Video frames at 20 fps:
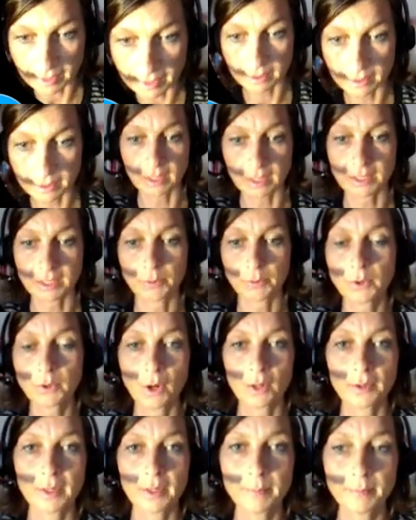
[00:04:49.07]
That's how you
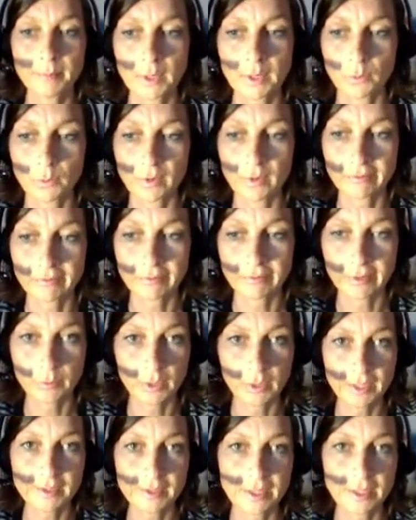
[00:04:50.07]
call them. The wavy
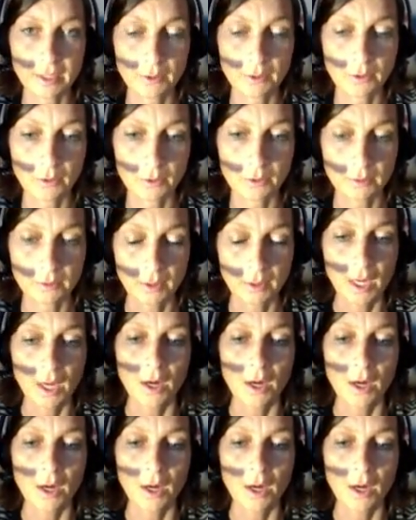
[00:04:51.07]
ones are called